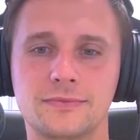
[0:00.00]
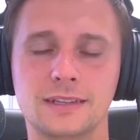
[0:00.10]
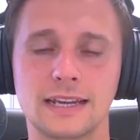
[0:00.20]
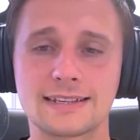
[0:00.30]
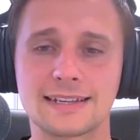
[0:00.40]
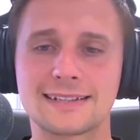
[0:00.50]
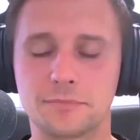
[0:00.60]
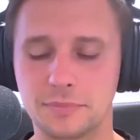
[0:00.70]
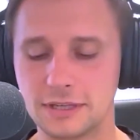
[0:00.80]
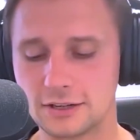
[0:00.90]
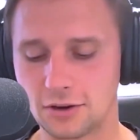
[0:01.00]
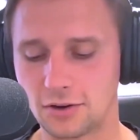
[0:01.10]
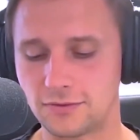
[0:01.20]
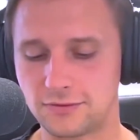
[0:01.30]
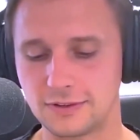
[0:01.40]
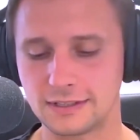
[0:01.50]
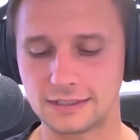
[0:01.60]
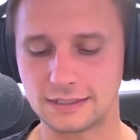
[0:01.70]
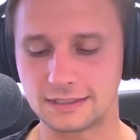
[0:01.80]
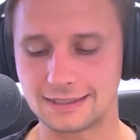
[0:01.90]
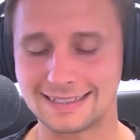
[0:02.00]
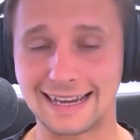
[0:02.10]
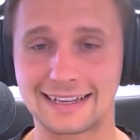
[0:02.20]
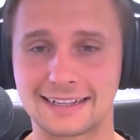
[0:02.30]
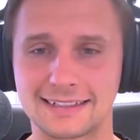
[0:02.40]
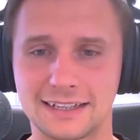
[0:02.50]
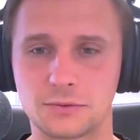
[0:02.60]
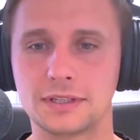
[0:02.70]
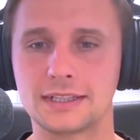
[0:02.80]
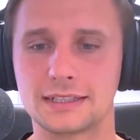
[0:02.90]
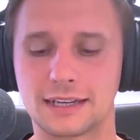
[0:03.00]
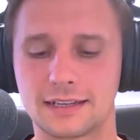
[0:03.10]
is it the peak of tech that we